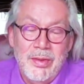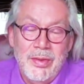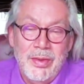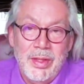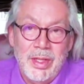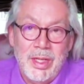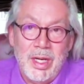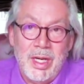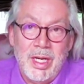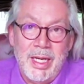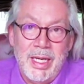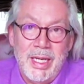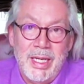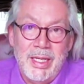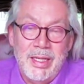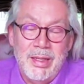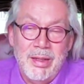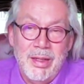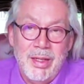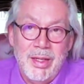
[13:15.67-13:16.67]
that
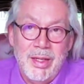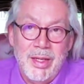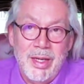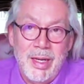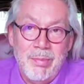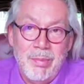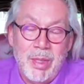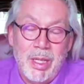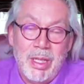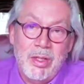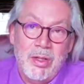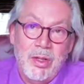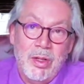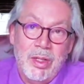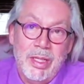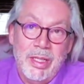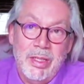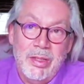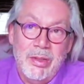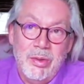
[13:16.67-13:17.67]
I and my colleague